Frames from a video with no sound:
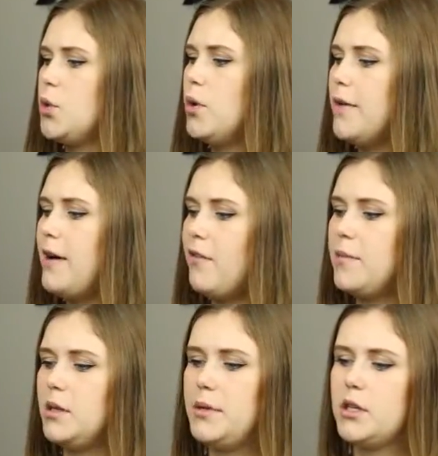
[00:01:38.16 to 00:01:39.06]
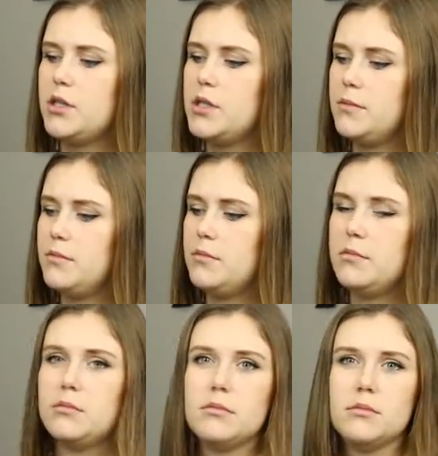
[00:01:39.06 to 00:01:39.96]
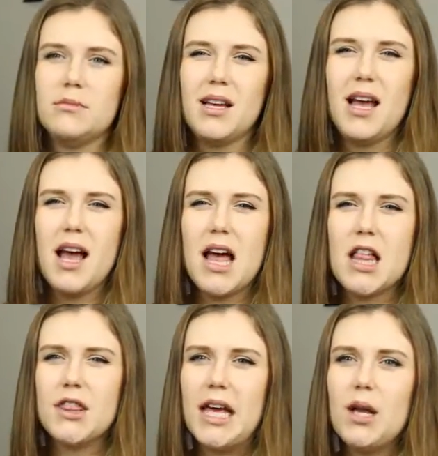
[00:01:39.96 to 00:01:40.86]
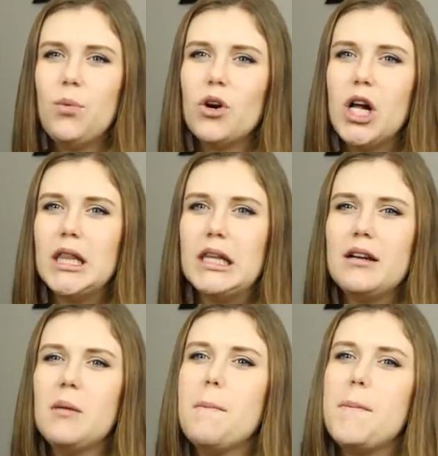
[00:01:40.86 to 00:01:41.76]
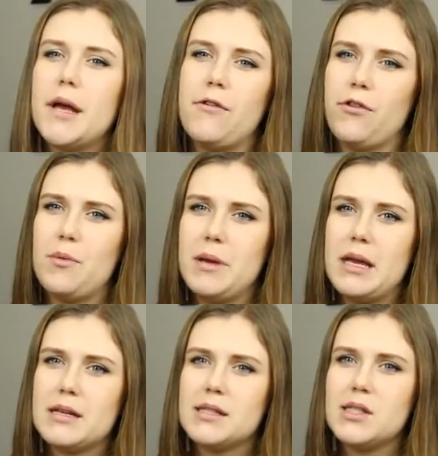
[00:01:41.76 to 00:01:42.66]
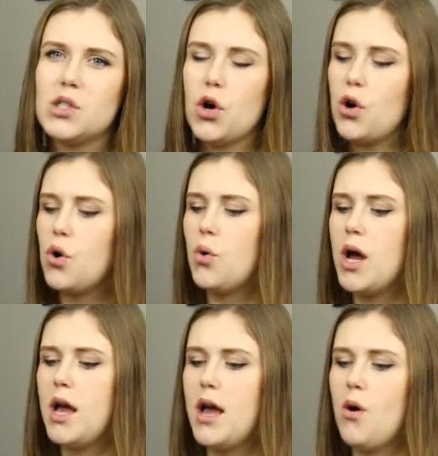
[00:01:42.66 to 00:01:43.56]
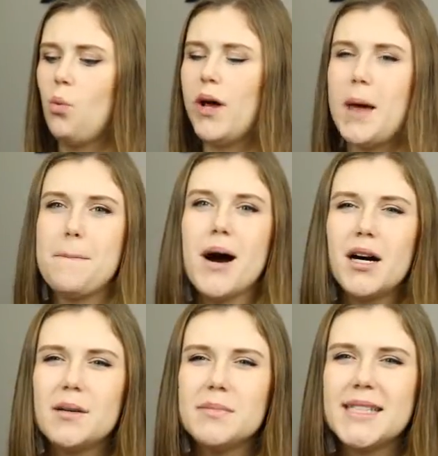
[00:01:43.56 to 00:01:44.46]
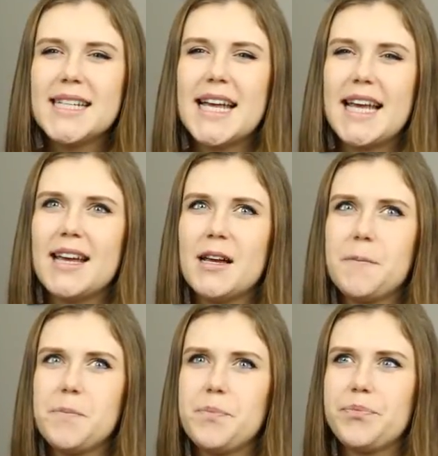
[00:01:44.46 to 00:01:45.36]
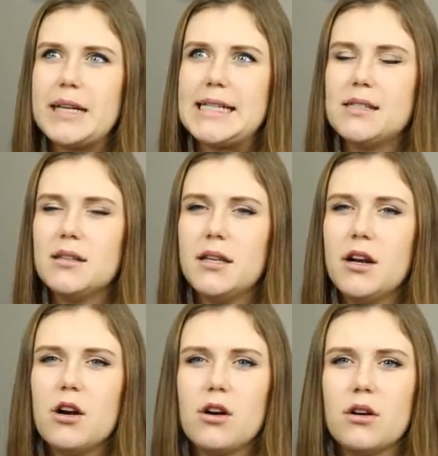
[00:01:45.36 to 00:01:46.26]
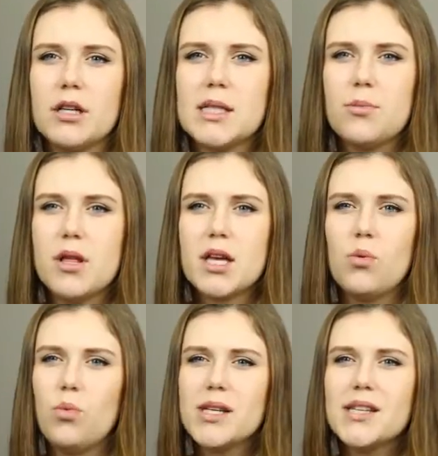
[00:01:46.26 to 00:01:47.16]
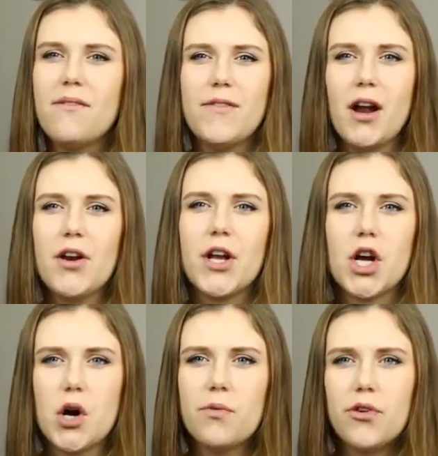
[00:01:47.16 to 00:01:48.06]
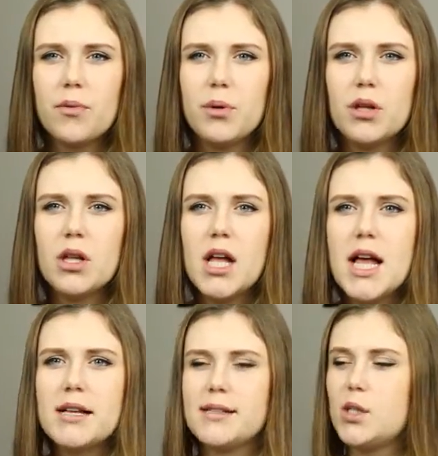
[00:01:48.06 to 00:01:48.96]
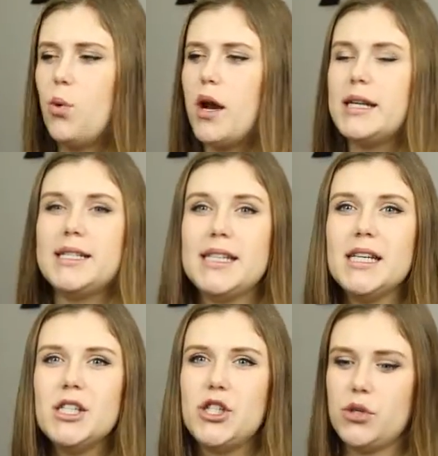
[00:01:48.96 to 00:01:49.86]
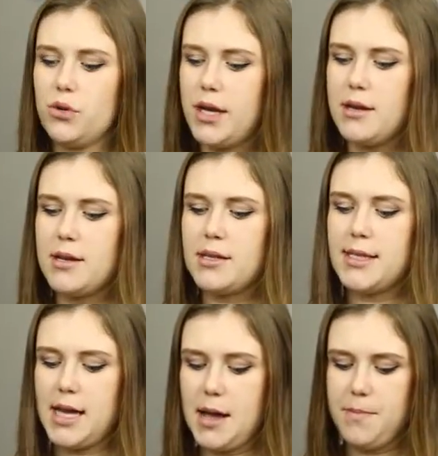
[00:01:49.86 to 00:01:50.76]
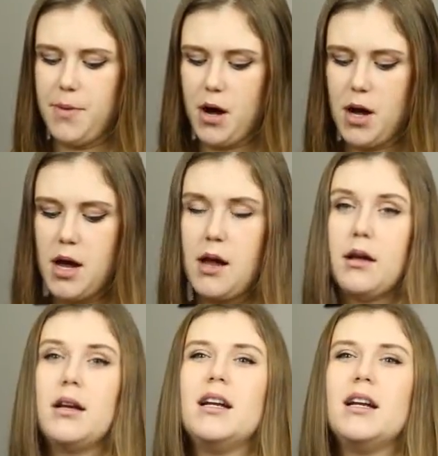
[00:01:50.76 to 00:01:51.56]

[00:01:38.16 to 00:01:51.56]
25 millimeters. They were a little big for me. So when I pumped it, it's not that it hurt, it's more like it wasn't very comfortable. So what I did do is I bought